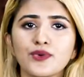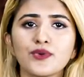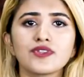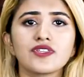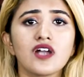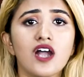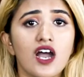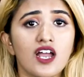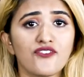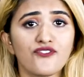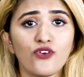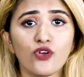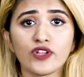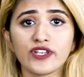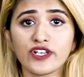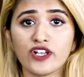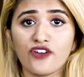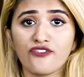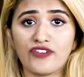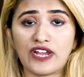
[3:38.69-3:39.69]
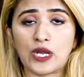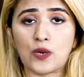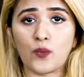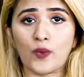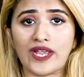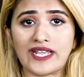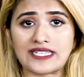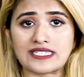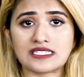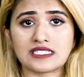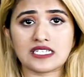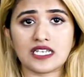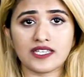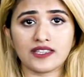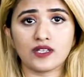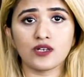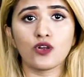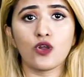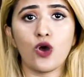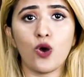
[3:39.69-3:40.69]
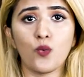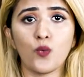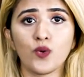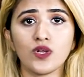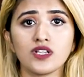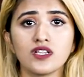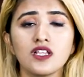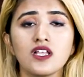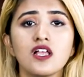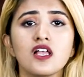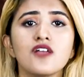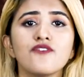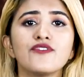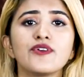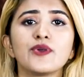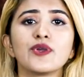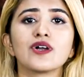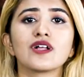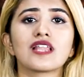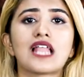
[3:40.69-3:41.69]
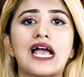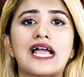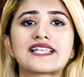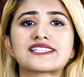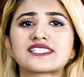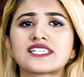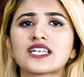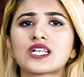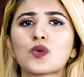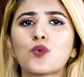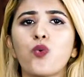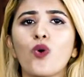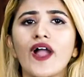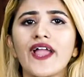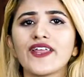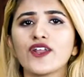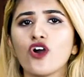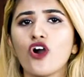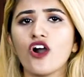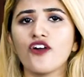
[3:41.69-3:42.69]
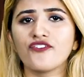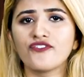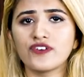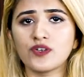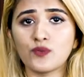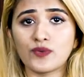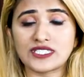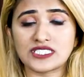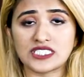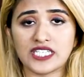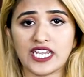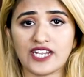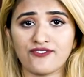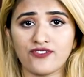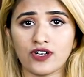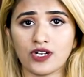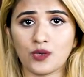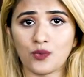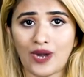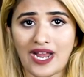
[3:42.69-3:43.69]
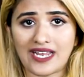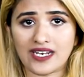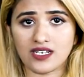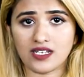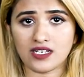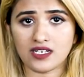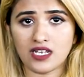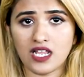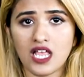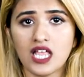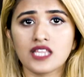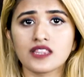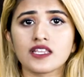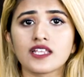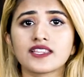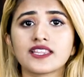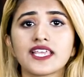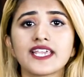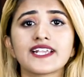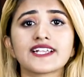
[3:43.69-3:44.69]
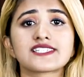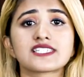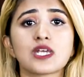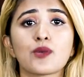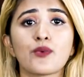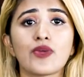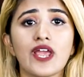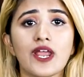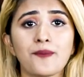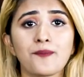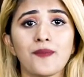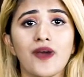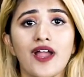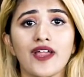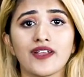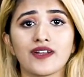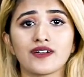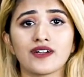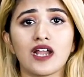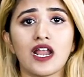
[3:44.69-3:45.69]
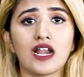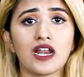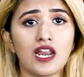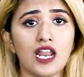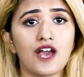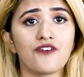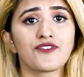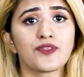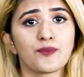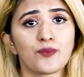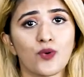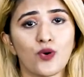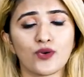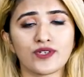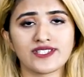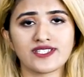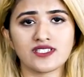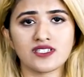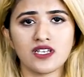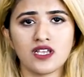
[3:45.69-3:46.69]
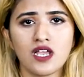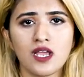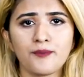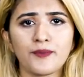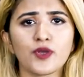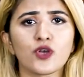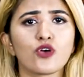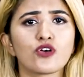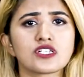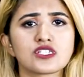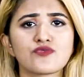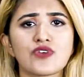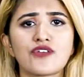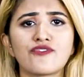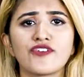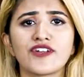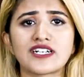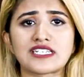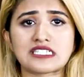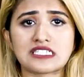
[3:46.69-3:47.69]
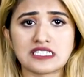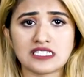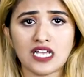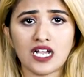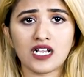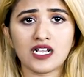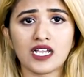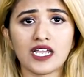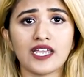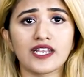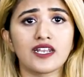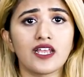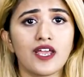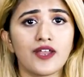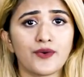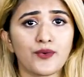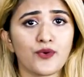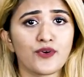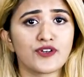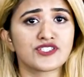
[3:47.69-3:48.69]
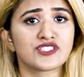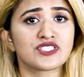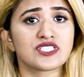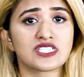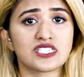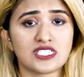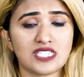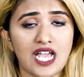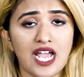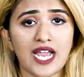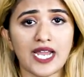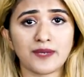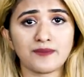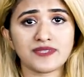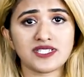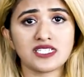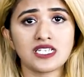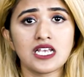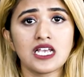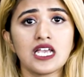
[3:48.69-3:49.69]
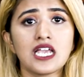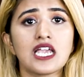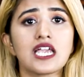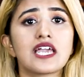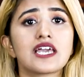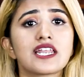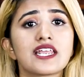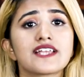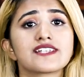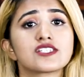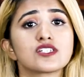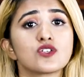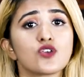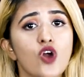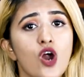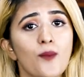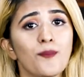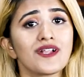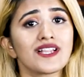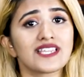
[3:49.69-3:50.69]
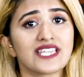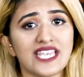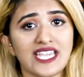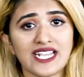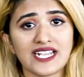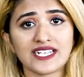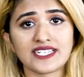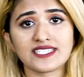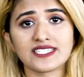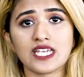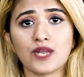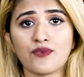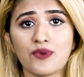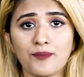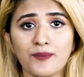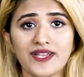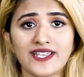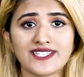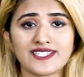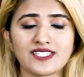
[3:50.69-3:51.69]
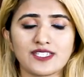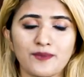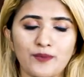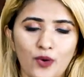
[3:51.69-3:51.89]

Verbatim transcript: Through the unfolding of events in the novel, we realize that quite often we take for granted the things that we admire and love the most because when we are stuck in atrocious times, it is the normal things that we miss the